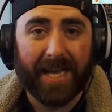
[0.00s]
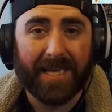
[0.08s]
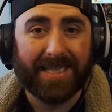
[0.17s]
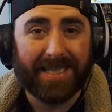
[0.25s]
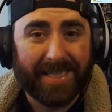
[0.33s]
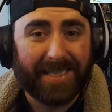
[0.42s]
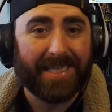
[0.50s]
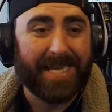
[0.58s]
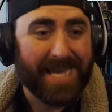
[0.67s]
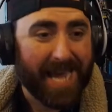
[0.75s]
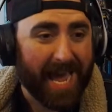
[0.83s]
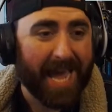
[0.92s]

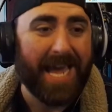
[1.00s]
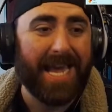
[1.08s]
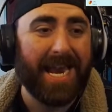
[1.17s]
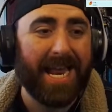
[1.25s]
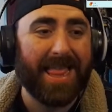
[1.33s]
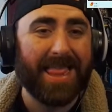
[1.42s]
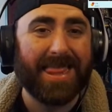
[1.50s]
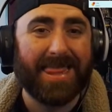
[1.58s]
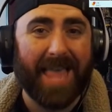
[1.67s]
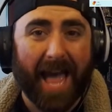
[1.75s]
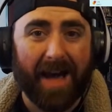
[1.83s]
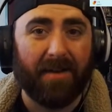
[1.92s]

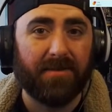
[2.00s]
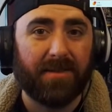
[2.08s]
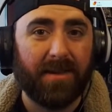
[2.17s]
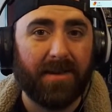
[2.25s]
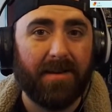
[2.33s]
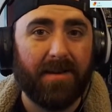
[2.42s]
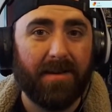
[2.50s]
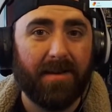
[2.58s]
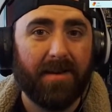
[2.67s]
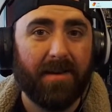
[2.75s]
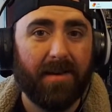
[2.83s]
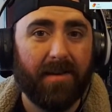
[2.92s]
68,000
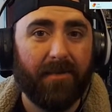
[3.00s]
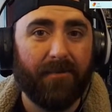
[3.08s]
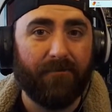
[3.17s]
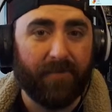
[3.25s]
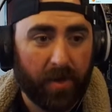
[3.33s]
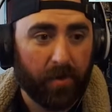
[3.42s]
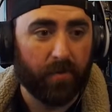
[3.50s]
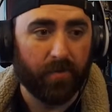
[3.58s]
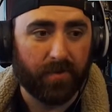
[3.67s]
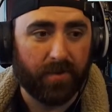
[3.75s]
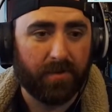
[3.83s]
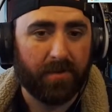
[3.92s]

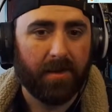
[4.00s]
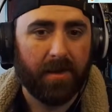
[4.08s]
views.